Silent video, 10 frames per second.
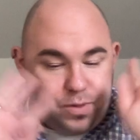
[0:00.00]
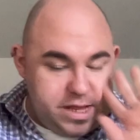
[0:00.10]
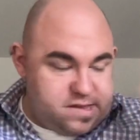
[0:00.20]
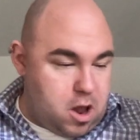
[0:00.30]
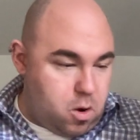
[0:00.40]

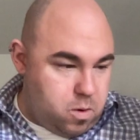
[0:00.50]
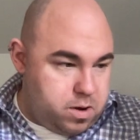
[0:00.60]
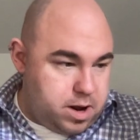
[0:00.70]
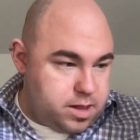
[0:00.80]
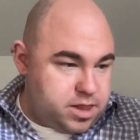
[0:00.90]
please note,
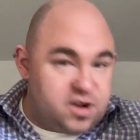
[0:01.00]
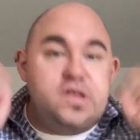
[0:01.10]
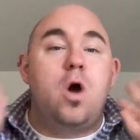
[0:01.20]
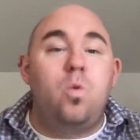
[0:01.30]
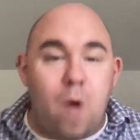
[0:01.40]
there's
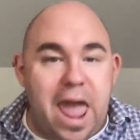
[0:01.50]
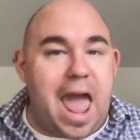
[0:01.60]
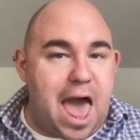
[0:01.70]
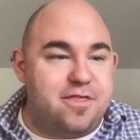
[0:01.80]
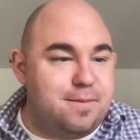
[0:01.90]
no way
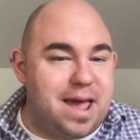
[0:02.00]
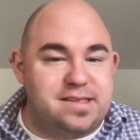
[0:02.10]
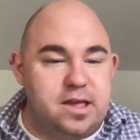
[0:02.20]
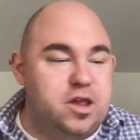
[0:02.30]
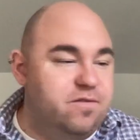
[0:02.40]

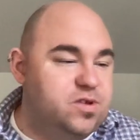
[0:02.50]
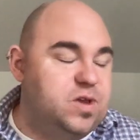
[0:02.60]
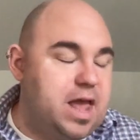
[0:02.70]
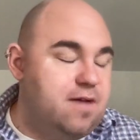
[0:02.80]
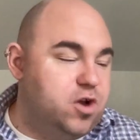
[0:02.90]
Athabasca
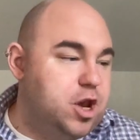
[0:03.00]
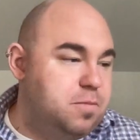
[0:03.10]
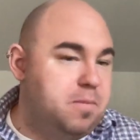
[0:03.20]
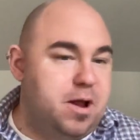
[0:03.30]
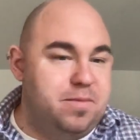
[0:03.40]
University ever could have
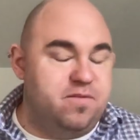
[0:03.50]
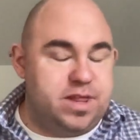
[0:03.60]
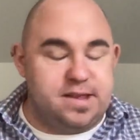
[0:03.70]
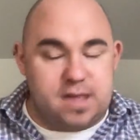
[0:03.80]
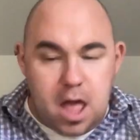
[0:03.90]
prepared me for
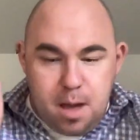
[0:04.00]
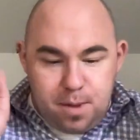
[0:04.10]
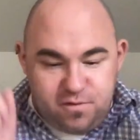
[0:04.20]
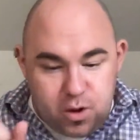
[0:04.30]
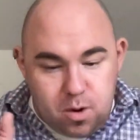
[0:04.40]
this. But
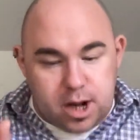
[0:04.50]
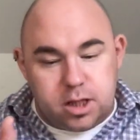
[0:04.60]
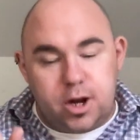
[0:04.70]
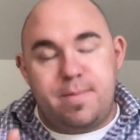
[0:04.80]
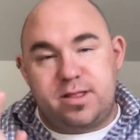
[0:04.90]
if you want to
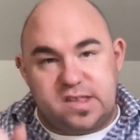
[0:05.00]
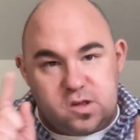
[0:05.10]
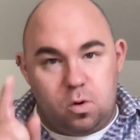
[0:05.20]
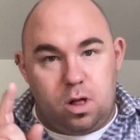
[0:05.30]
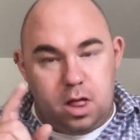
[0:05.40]
learn about the
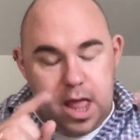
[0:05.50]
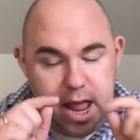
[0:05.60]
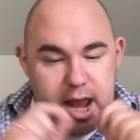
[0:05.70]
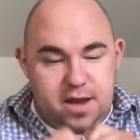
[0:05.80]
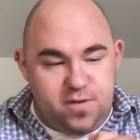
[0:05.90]
school
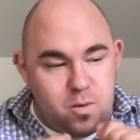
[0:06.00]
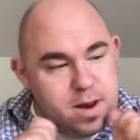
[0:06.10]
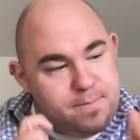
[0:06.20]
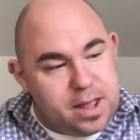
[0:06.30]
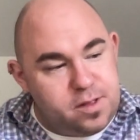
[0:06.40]
and if you want
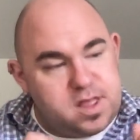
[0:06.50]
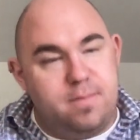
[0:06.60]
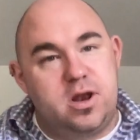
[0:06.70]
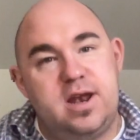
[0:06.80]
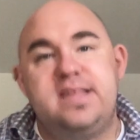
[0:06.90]
to build
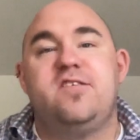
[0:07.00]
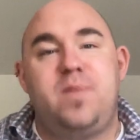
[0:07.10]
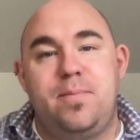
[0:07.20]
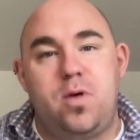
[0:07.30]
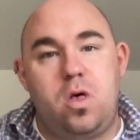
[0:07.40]
communities of
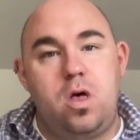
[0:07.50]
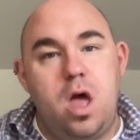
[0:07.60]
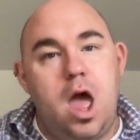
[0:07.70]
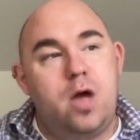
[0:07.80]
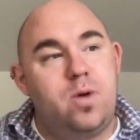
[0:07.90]
people,
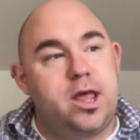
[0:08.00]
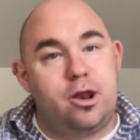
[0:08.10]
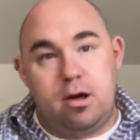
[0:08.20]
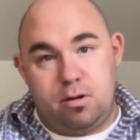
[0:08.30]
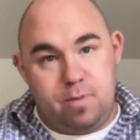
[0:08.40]
I want you to
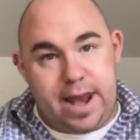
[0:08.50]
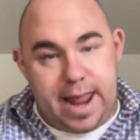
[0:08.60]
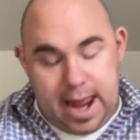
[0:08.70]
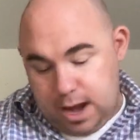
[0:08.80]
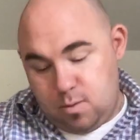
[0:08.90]
go to
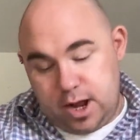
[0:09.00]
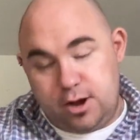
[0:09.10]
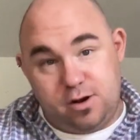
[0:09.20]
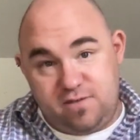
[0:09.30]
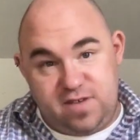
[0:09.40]
Reddit and I want you to
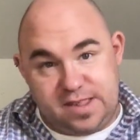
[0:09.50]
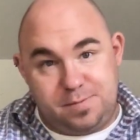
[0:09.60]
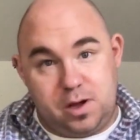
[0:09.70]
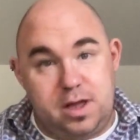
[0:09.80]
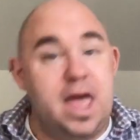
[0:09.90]
go to
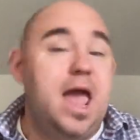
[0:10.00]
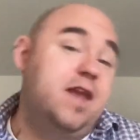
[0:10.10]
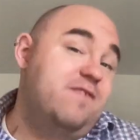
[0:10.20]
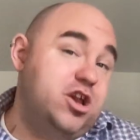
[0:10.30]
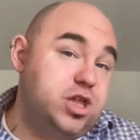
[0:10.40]
Facebook. And
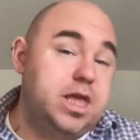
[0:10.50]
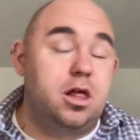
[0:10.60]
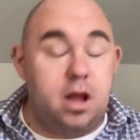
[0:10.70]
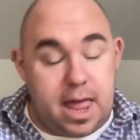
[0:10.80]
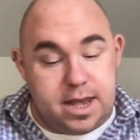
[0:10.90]
eventually
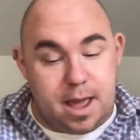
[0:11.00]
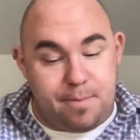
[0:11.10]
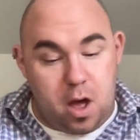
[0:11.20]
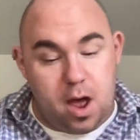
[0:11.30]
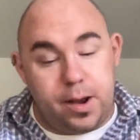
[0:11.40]
you'll end up
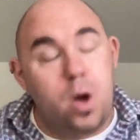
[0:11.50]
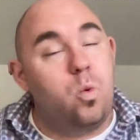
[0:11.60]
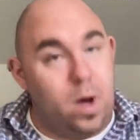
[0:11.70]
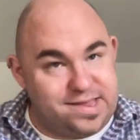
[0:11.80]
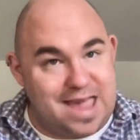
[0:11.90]
on
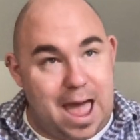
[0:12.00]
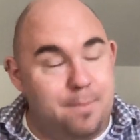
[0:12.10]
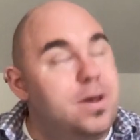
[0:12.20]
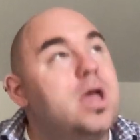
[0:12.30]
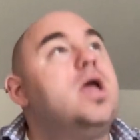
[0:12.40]
WhatsApp.
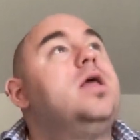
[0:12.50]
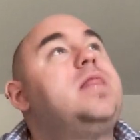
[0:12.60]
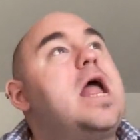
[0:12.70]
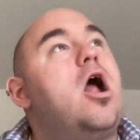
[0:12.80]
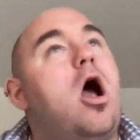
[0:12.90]

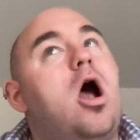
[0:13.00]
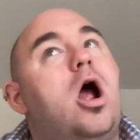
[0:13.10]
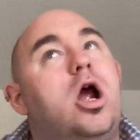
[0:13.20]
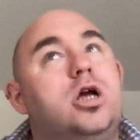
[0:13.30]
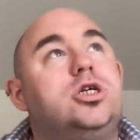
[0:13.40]
There
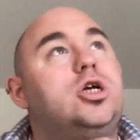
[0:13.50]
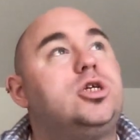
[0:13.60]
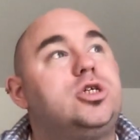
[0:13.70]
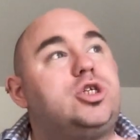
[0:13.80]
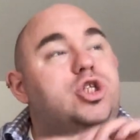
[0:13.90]
are
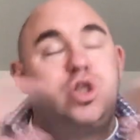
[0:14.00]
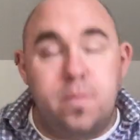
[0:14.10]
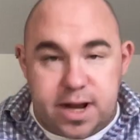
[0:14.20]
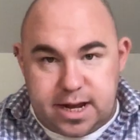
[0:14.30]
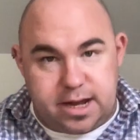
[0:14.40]
so
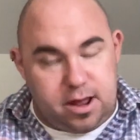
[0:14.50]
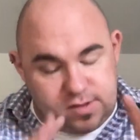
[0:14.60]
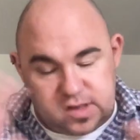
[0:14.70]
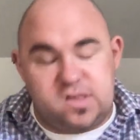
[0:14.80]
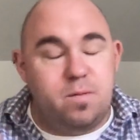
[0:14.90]
many
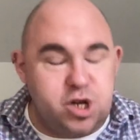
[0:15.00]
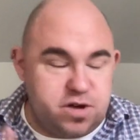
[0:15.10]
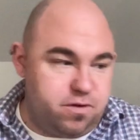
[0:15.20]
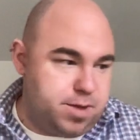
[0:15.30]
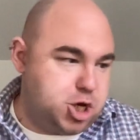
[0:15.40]
details, so much
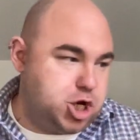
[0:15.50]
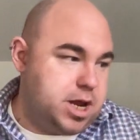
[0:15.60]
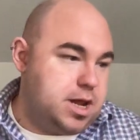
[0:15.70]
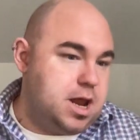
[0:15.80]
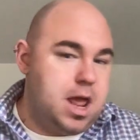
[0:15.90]

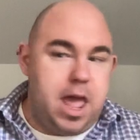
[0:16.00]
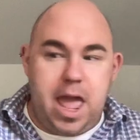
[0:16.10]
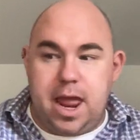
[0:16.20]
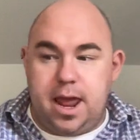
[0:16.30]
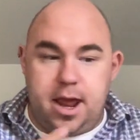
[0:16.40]
information,
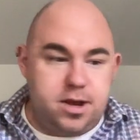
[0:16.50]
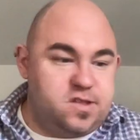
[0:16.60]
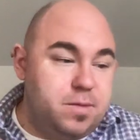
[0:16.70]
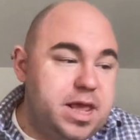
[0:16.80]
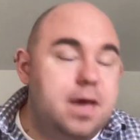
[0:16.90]
and
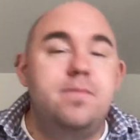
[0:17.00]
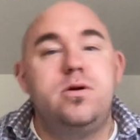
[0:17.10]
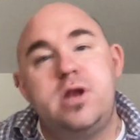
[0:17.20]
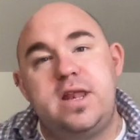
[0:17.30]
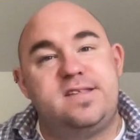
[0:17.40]
so many
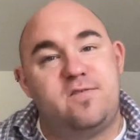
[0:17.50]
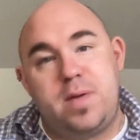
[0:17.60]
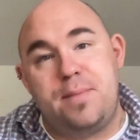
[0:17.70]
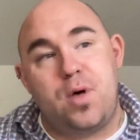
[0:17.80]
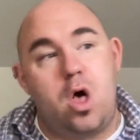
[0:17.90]
communities of
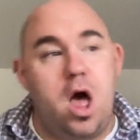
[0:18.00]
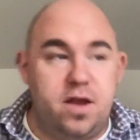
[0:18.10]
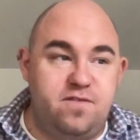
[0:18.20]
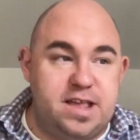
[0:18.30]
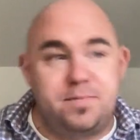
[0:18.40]
people on
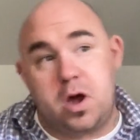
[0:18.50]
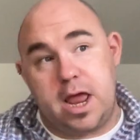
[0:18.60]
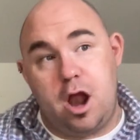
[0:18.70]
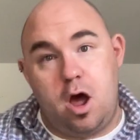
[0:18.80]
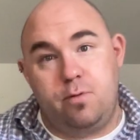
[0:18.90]
Facebook
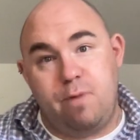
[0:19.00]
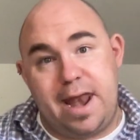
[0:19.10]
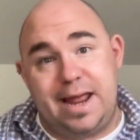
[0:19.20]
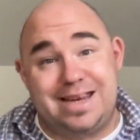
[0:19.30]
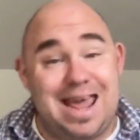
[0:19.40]
and on
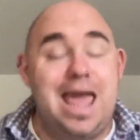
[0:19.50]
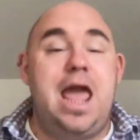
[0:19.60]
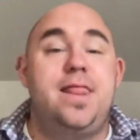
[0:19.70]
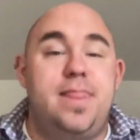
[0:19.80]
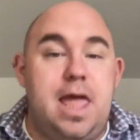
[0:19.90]
Reddit.
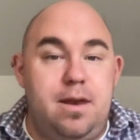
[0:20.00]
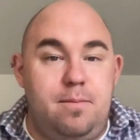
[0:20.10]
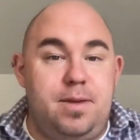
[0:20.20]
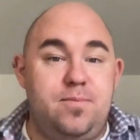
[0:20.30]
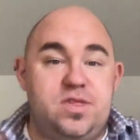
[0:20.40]
And then
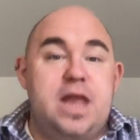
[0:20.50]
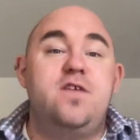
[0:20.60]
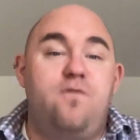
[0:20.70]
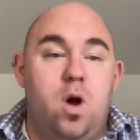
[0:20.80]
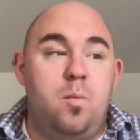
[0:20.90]
people tend to
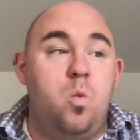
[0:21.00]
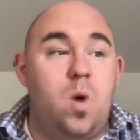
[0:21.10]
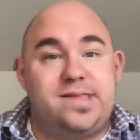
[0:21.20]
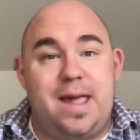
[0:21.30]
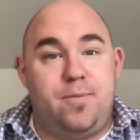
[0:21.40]
form
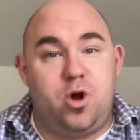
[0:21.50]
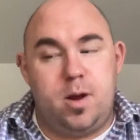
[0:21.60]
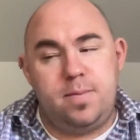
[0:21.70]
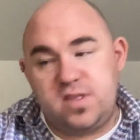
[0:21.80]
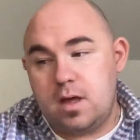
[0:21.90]
WhatsApp
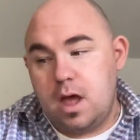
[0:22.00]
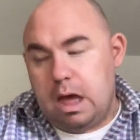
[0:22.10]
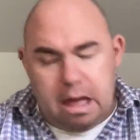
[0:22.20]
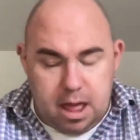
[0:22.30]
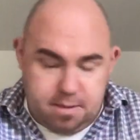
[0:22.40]
groups,
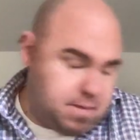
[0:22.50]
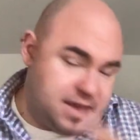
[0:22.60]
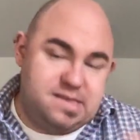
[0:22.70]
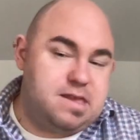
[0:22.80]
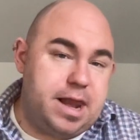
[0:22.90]
um, as
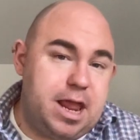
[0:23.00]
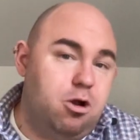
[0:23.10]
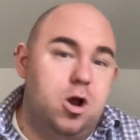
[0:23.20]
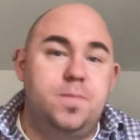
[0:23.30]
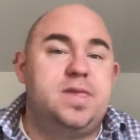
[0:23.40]
study
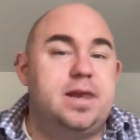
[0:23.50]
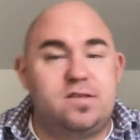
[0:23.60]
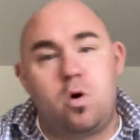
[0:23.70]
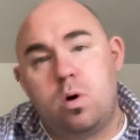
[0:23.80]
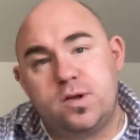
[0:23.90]
groups, and as
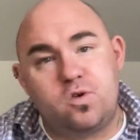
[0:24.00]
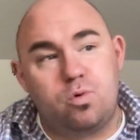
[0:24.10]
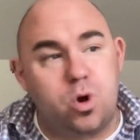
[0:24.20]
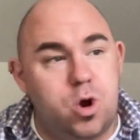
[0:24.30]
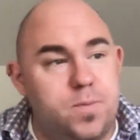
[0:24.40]
course
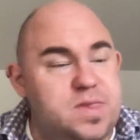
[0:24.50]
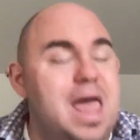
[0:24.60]
groups.